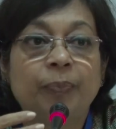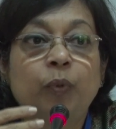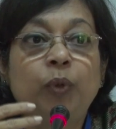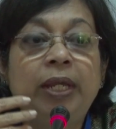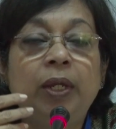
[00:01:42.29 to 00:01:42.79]

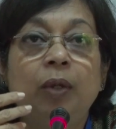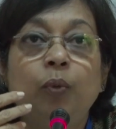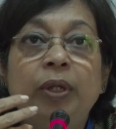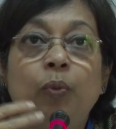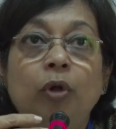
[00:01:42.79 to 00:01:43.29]
We
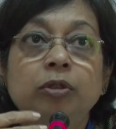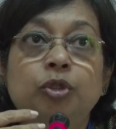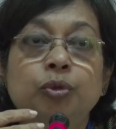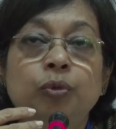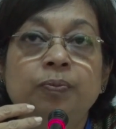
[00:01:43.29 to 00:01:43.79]
want
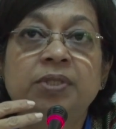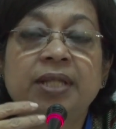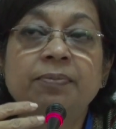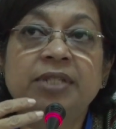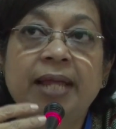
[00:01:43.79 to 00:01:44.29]
to
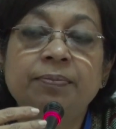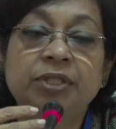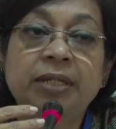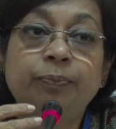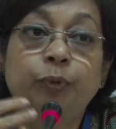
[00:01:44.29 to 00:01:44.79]
oftentimes
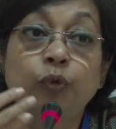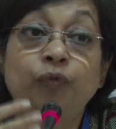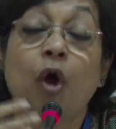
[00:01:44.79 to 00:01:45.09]
improve